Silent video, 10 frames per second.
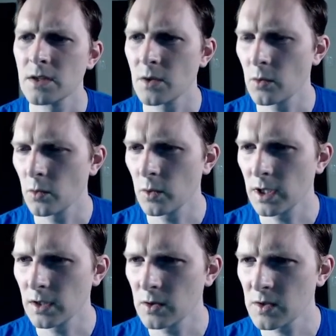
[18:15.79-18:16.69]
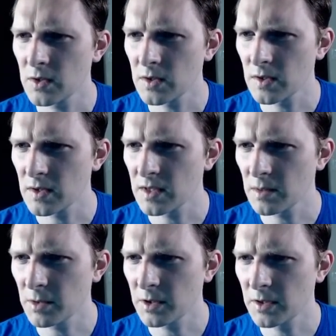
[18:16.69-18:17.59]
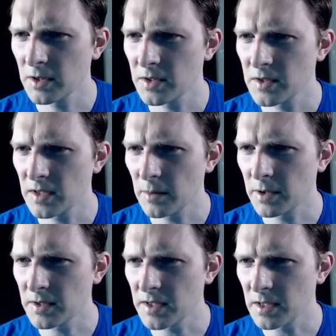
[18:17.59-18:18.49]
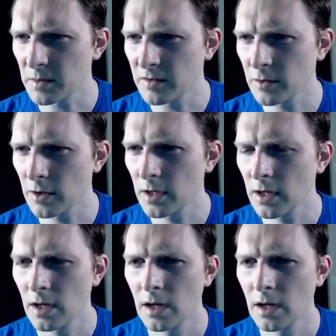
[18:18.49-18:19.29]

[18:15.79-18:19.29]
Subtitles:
So we can use similar statements as before.